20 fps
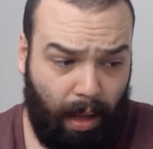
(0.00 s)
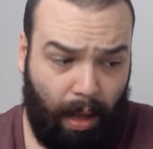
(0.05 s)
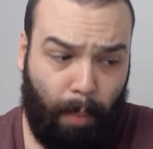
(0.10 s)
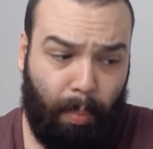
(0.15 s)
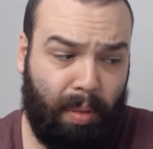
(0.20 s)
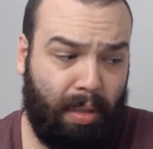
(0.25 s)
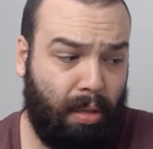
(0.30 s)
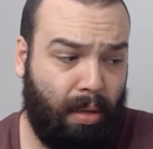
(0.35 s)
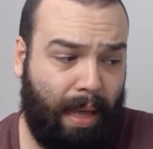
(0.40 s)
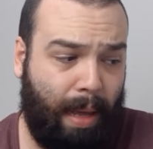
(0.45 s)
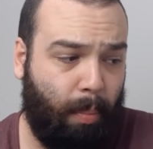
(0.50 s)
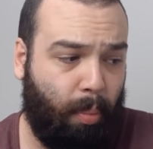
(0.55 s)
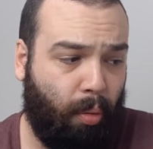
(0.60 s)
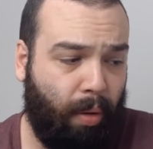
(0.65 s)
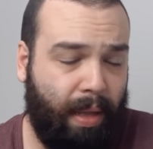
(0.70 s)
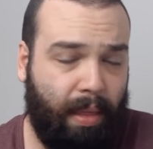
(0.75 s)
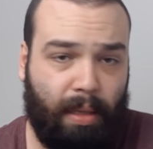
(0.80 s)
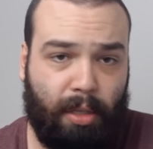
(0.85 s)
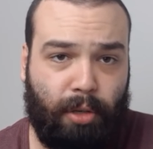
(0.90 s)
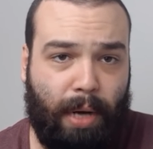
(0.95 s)
up until that
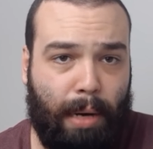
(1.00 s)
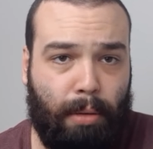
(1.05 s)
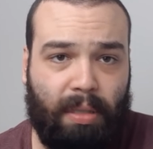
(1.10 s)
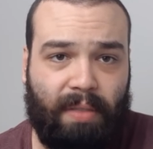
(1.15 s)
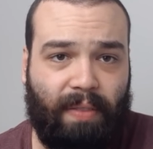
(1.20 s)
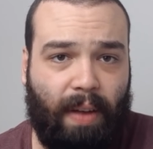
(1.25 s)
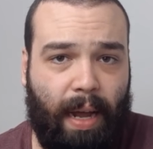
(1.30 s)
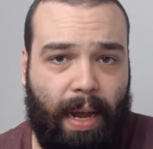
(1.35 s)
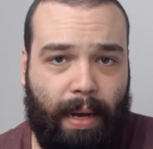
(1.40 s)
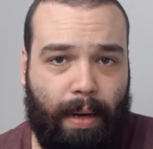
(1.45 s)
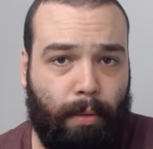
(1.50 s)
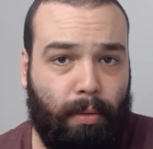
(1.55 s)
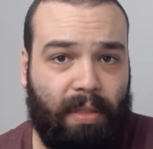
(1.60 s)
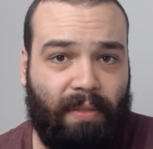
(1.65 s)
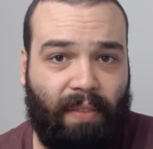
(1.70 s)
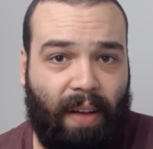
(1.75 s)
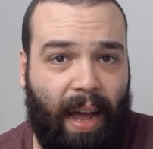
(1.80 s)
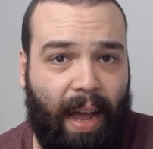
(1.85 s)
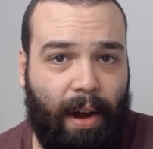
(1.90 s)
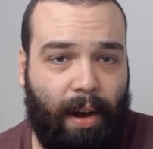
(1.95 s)
point, the track was fine. It was
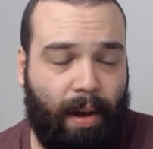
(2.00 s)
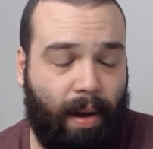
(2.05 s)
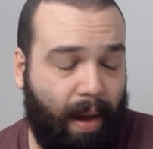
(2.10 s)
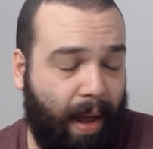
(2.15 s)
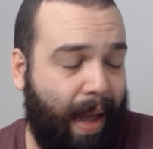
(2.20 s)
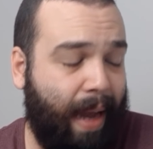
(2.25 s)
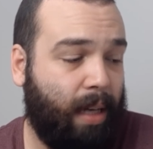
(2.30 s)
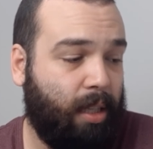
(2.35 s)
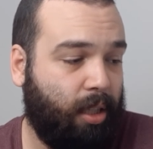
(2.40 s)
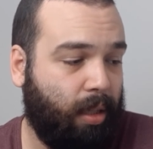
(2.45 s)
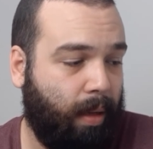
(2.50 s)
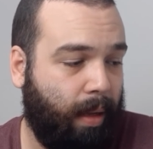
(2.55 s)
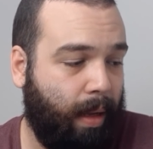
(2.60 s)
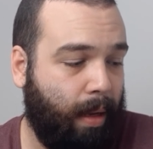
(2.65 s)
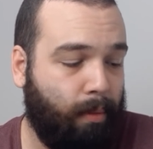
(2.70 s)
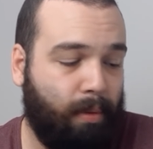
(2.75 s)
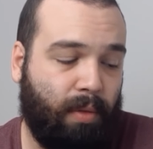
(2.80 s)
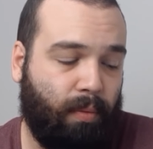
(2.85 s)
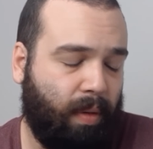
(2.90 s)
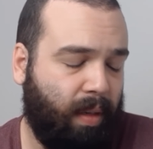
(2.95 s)
fire, actually.
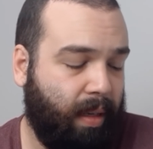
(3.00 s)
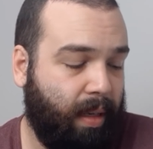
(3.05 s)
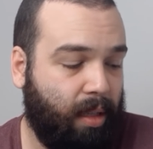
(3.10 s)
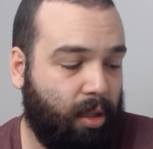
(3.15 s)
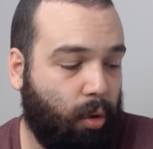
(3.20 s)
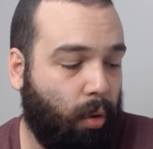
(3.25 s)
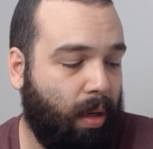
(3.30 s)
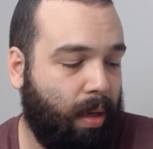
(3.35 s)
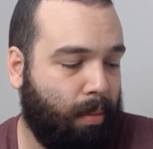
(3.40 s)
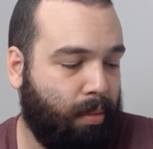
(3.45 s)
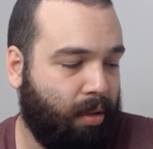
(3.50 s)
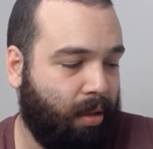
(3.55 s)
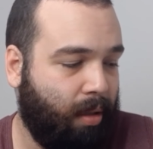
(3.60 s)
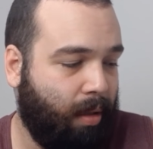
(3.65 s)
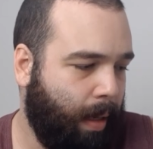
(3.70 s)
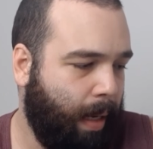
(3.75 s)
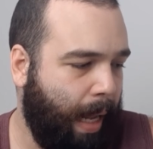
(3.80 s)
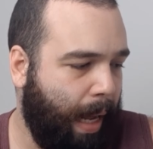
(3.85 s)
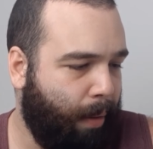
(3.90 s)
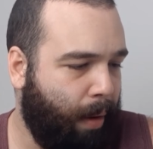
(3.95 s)
It was really enjoyable.
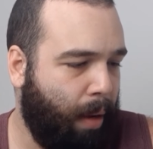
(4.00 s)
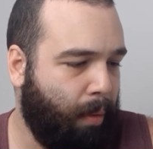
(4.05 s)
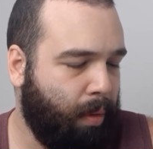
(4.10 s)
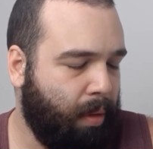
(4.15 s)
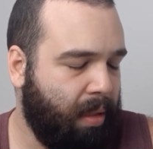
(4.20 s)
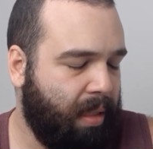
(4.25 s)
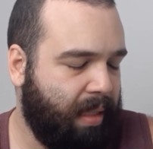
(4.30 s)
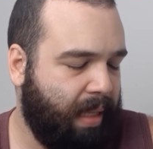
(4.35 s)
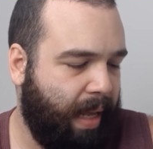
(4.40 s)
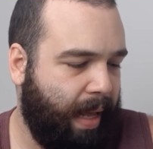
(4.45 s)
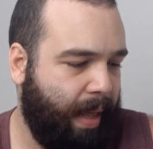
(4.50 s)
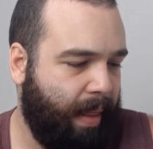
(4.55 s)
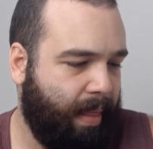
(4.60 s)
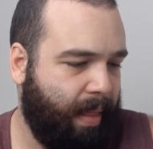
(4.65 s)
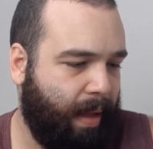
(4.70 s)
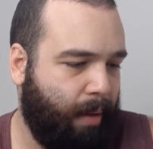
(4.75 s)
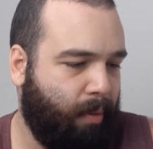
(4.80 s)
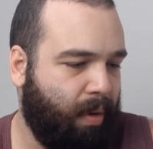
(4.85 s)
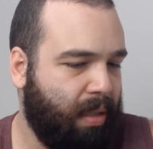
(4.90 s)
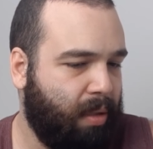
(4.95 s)
Now, I will say
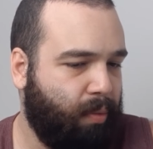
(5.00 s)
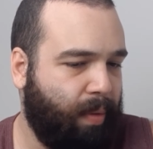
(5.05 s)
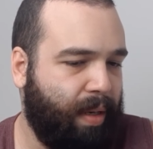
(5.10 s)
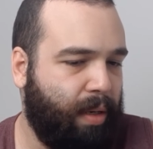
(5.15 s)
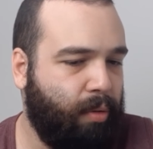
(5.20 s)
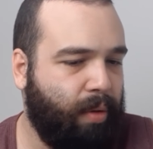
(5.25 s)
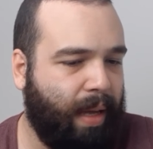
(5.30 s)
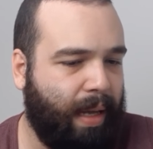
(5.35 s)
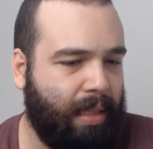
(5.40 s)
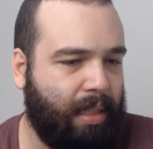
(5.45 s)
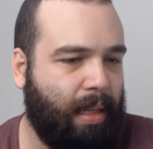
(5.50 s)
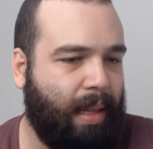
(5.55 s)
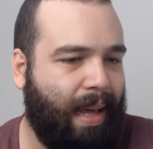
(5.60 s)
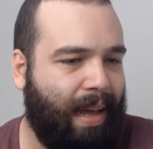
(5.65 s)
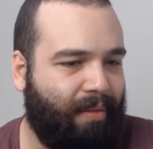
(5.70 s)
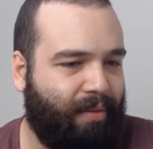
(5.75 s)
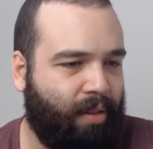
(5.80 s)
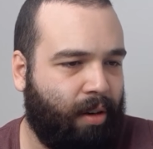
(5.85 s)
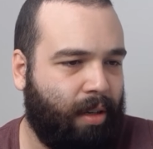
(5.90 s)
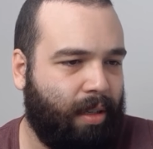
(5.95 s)
that once we do get to
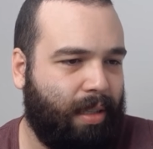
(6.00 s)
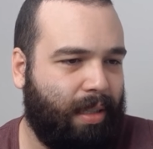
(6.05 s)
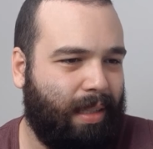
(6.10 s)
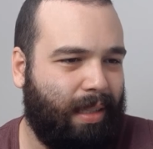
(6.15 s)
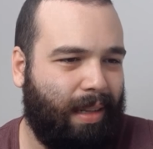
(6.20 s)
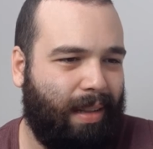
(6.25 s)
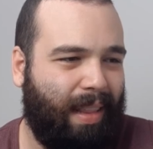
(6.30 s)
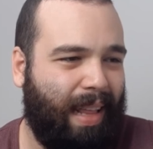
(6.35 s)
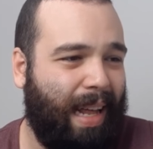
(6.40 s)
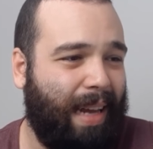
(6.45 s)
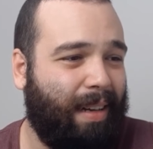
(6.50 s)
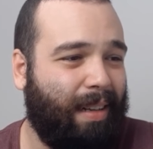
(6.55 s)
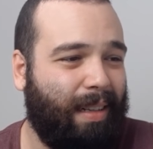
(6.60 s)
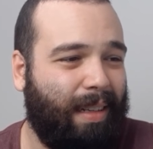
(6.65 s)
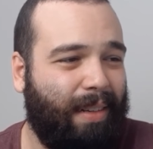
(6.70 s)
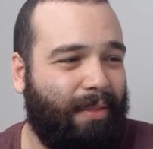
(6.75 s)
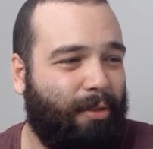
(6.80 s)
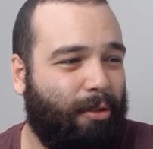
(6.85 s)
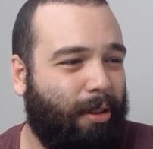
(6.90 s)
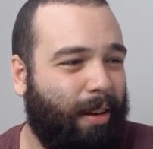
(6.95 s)
that verse, that
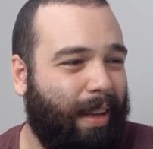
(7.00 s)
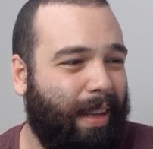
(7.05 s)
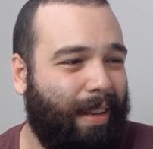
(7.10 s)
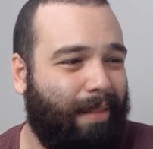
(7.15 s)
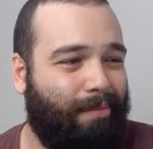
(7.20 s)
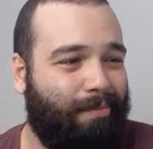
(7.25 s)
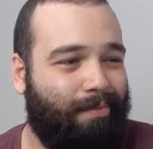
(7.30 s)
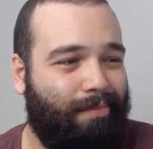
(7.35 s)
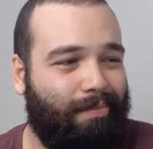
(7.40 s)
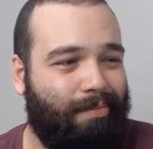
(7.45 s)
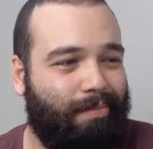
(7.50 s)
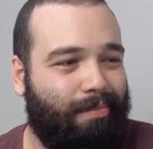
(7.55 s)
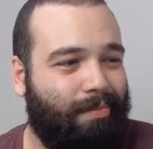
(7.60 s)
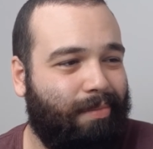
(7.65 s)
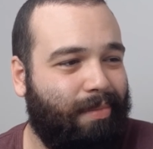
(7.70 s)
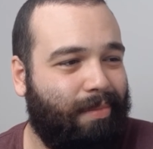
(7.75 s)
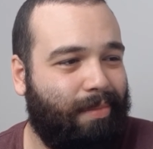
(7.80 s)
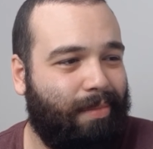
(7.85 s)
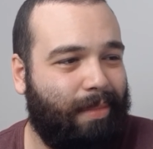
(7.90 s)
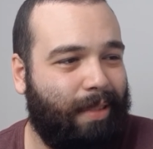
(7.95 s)
delivery
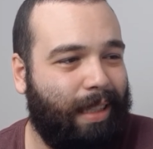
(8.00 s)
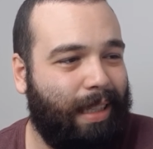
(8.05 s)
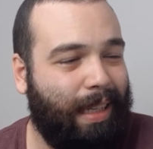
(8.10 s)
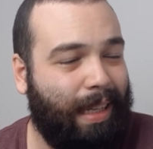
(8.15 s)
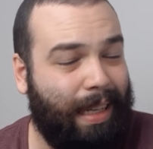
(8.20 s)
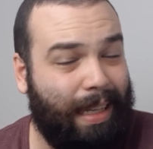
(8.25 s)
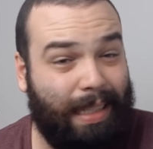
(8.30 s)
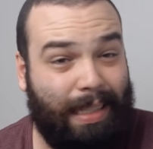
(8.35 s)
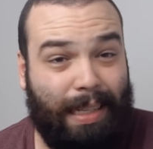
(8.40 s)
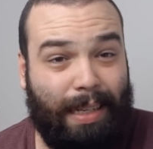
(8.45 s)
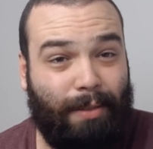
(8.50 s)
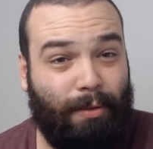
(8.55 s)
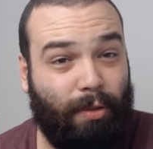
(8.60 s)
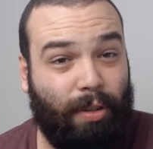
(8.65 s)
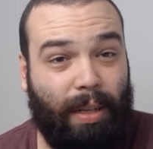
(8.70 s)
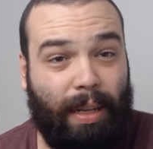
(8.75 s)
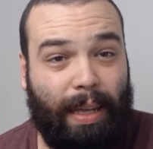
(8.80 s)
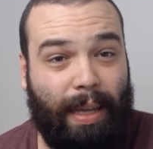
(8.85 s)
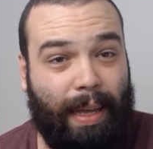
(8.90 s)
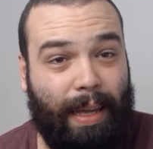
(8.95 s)
isn't
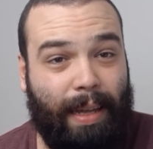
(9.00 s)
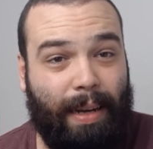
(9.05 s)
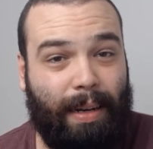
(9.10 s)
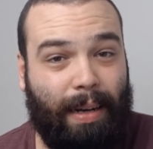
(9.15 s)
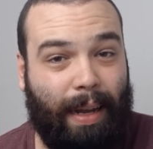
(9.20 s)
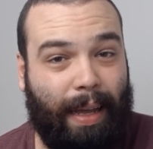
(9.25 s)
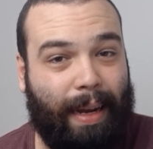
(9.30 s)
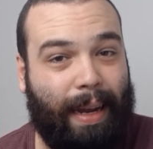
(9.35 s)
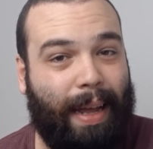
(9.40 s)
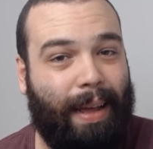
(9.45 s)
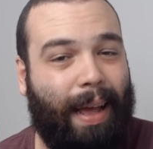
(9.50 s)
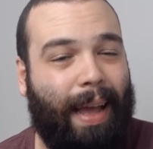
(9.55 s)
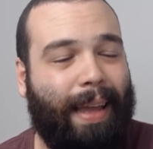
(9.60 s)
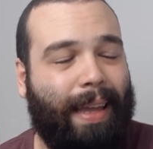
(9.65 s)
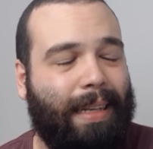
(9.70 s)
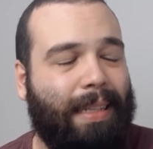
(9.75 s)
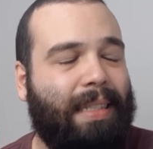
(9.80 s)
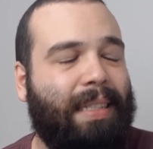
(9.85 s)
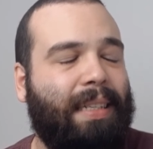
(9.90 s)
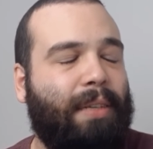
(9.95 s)
really it. Like, I
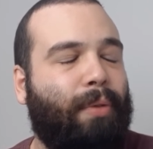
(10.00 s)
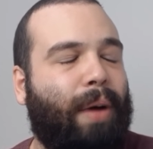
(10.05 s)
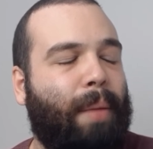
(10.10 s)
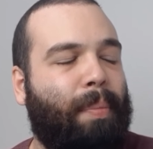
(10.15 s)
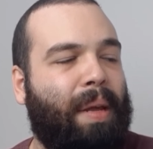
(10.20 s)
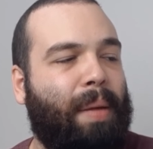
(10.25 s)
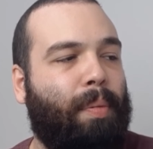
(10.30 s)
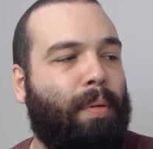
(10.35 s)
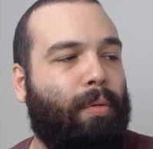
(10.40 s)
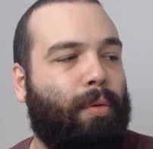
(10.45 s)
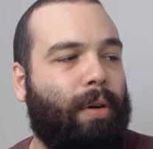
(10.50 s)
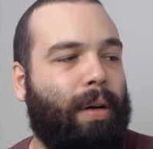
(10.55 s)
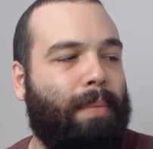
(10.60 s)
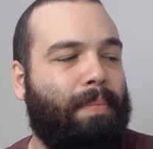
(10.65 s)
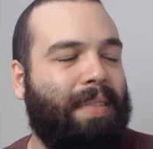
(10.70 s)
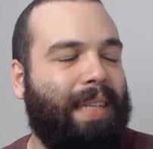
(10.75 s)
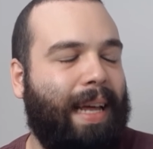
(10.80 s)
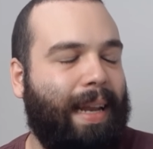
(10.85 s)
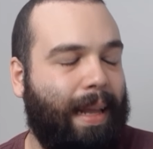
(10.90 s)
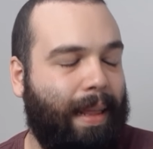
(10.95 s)
can see why people were
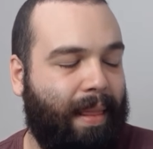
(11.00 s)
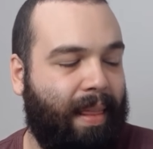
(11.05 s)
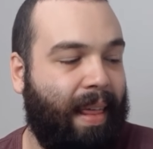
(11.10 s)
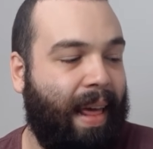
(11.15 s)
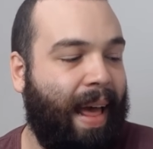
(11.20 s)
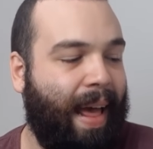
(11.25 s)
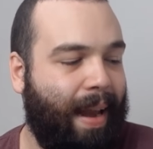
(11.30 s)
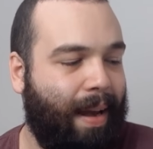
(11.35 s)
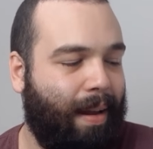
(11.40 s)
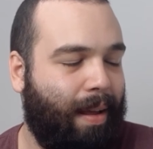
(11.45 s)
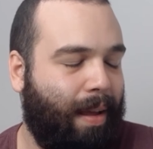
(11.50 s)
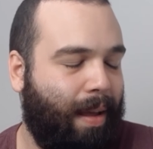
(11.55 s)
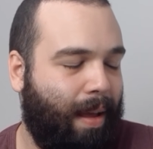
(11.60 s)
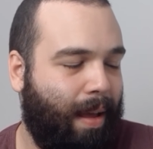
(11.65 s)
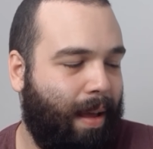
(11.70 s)
upset at that.